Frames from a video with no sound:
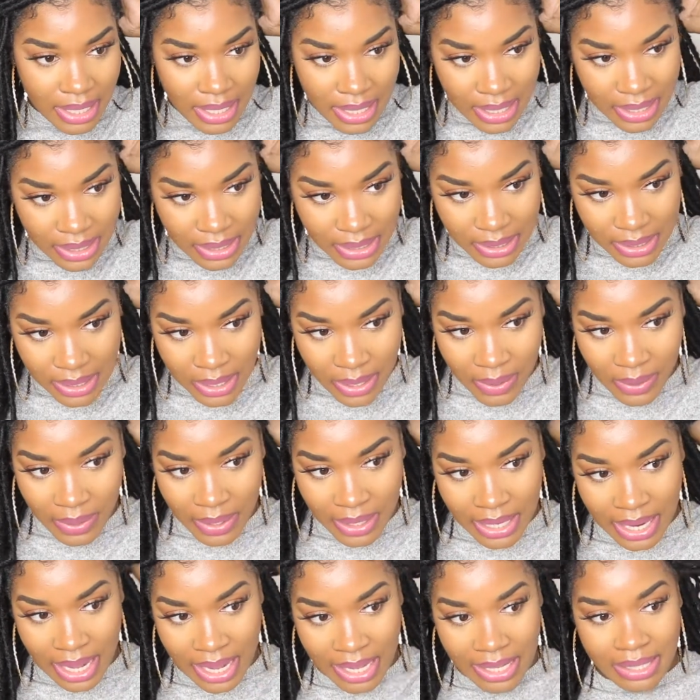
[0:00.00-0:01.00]
So
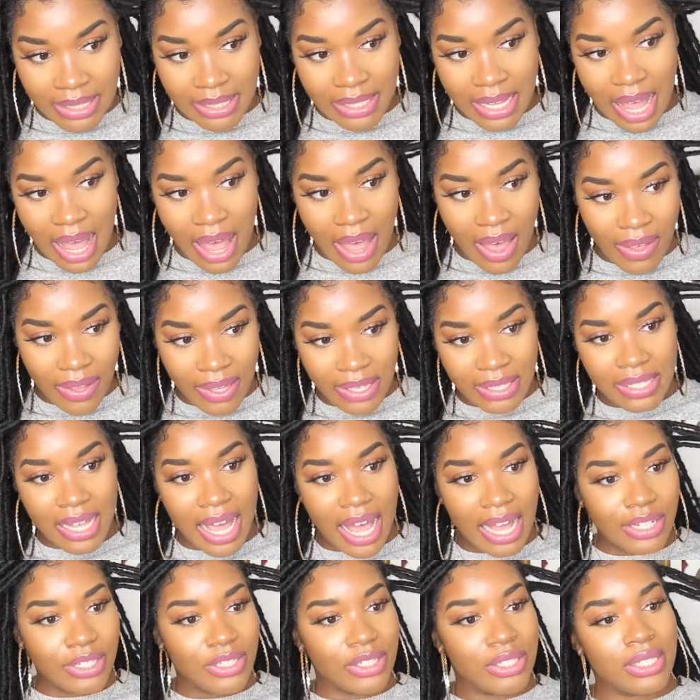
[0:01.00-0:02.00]
the next style is
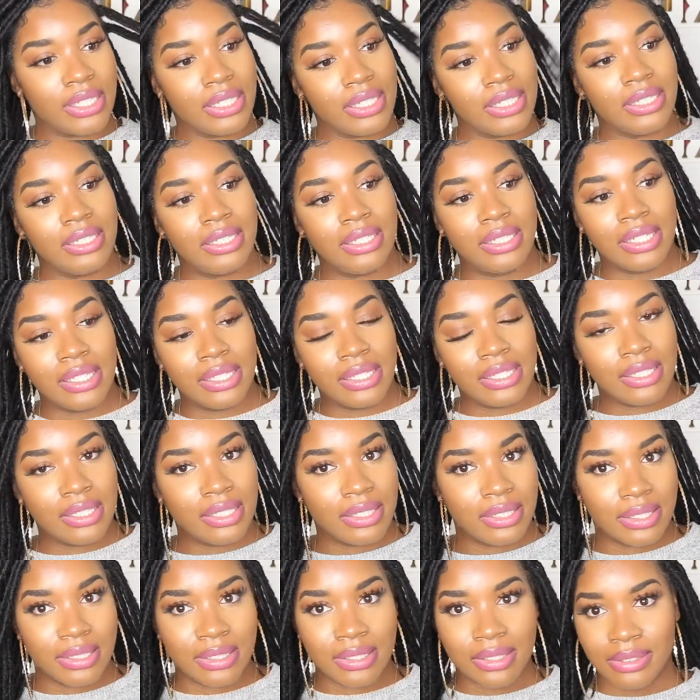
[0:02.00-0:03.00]
actually
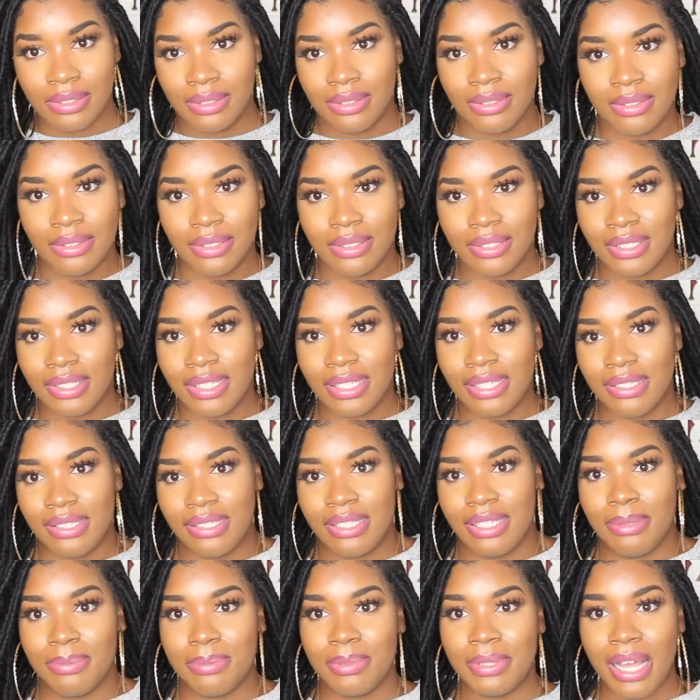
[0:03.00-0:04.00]
just this
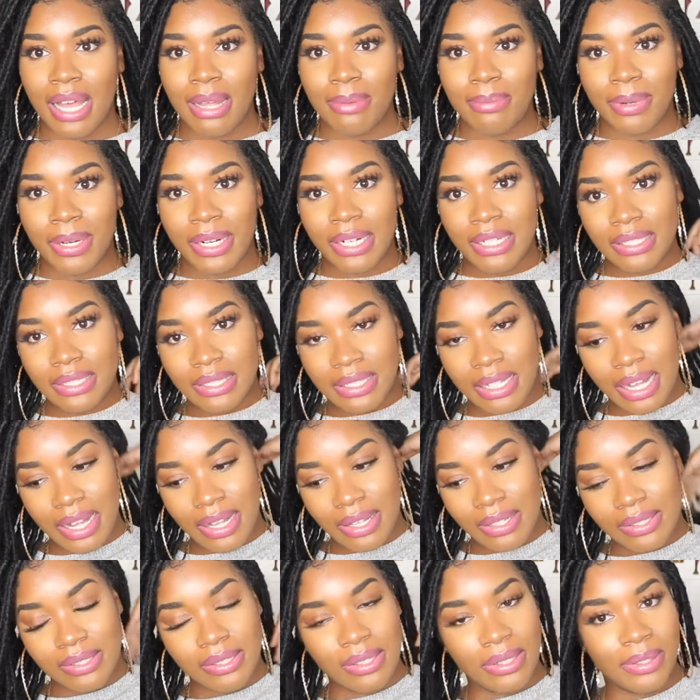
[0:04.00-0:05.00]
deep side part
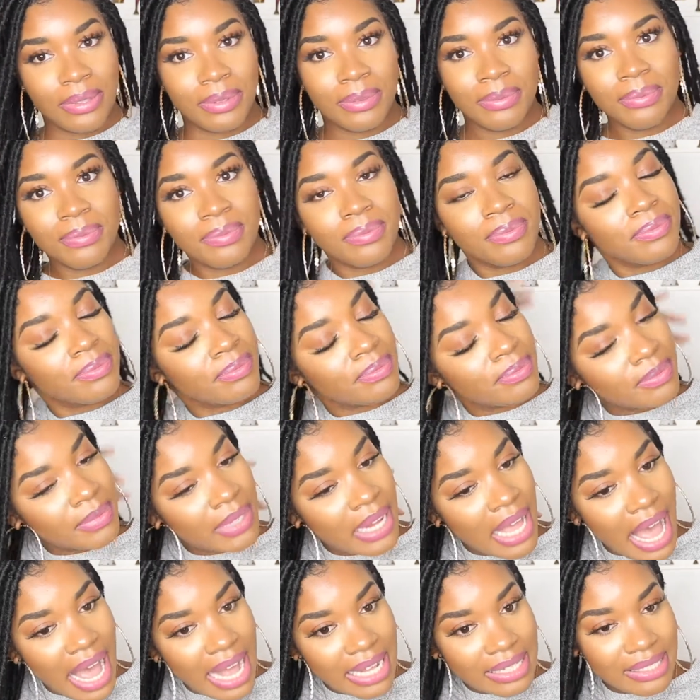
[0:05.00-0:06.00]
style. So
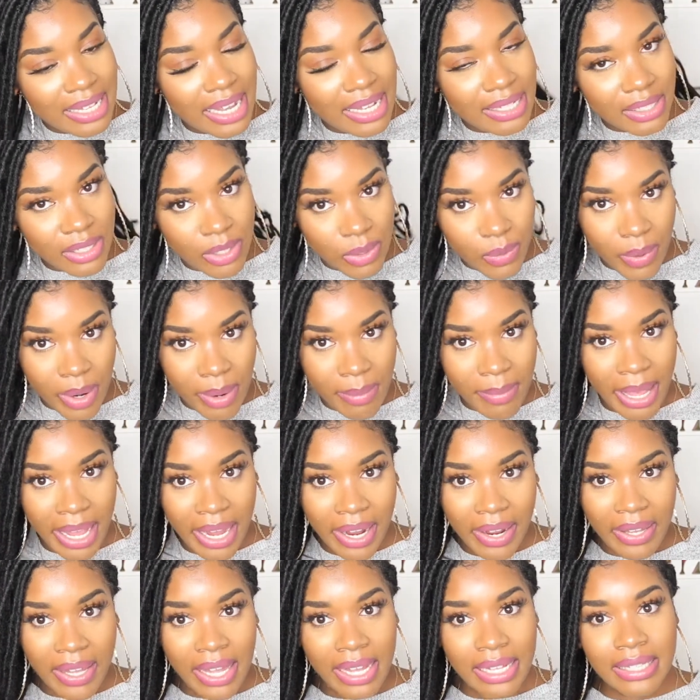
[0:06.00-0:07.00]
I tend to wear my
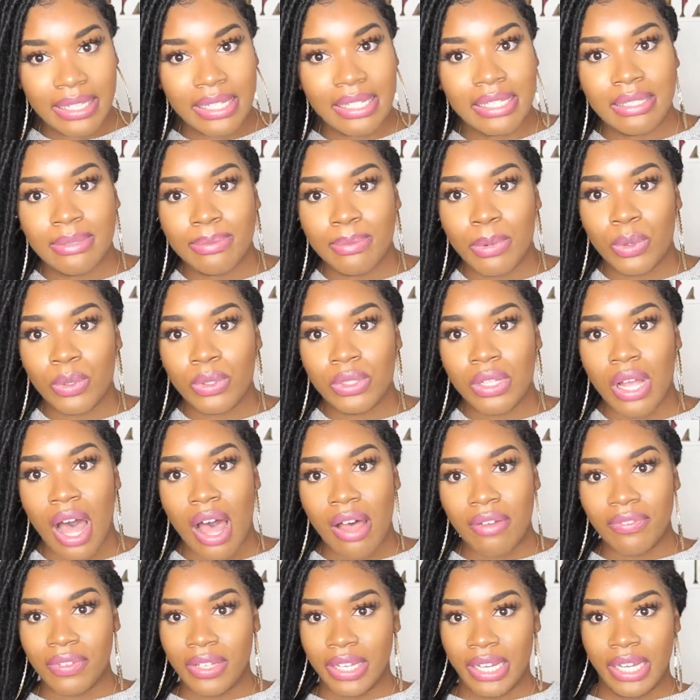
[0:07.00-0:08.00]
hair like this most
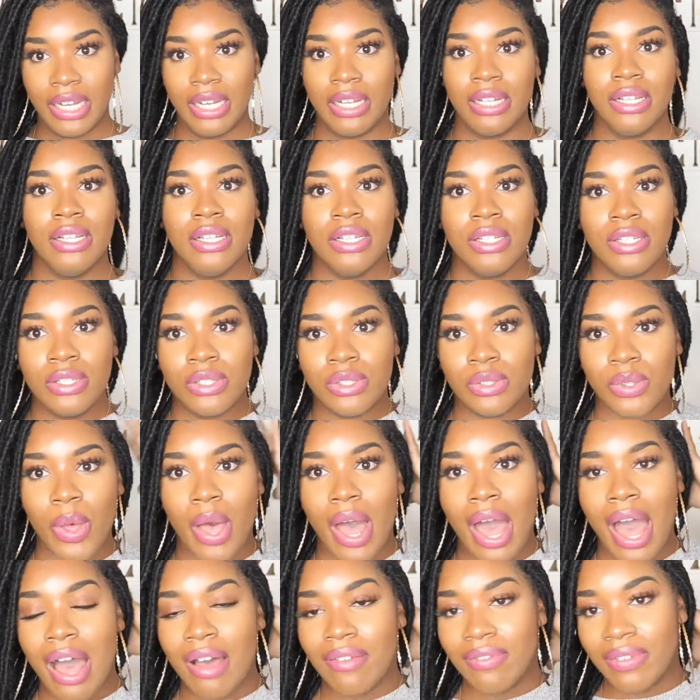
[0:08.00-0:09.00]
often, so
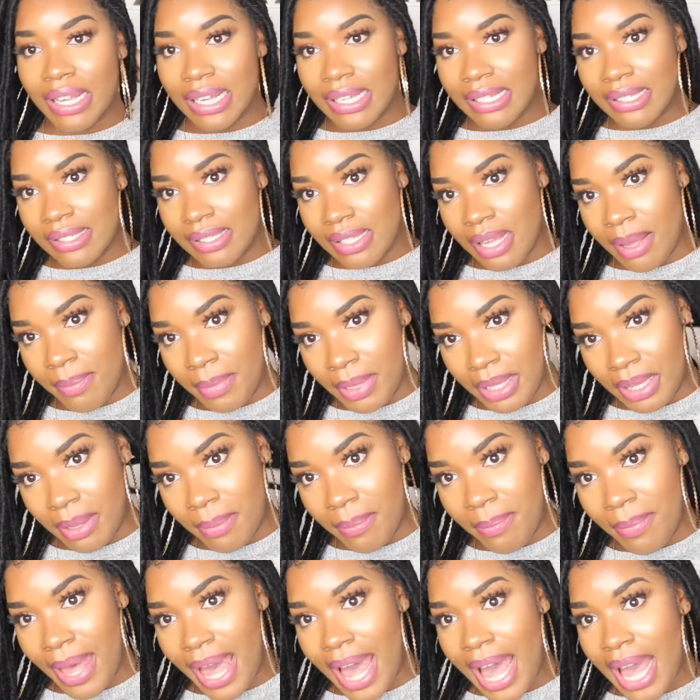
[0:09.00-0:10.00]
I have like some in
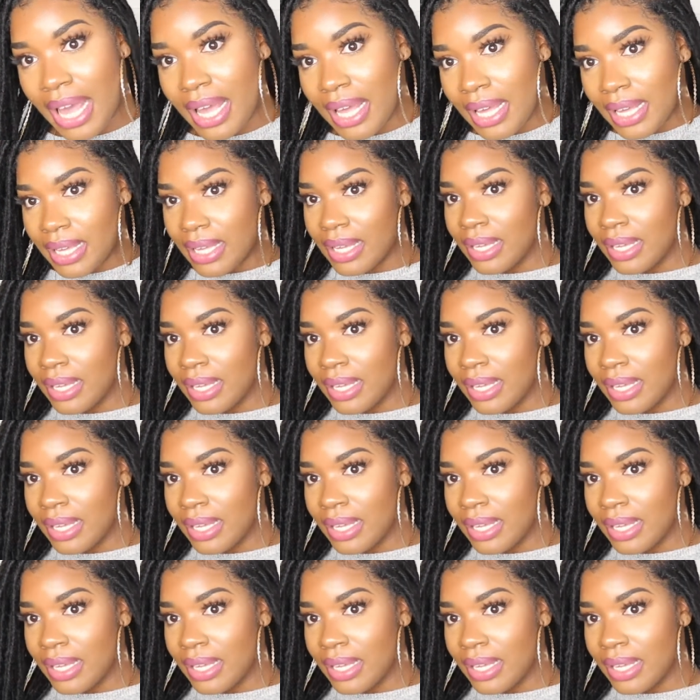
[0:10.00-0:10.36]
the back